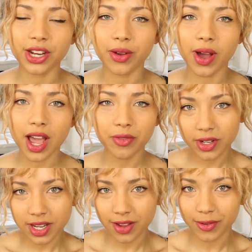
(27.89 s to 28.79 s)
You know, I
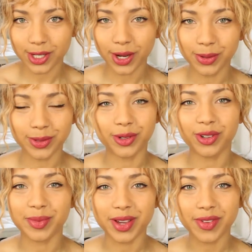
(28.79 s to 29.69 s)
haven't even told
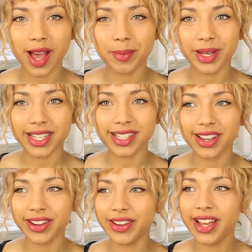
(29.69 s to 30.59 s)
all of my family,
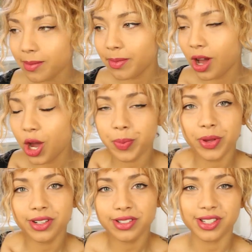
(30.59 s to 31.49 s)
so I'm
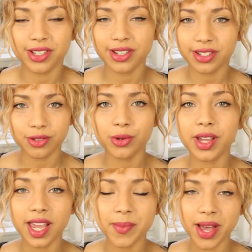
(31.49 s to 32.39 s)
open to
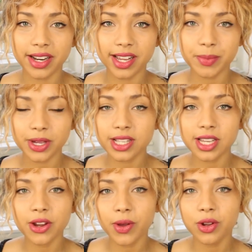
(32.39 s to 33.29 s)
talking about it
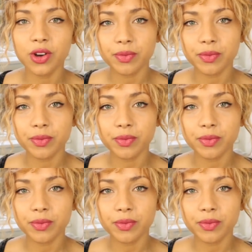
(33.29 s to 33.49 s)
because I know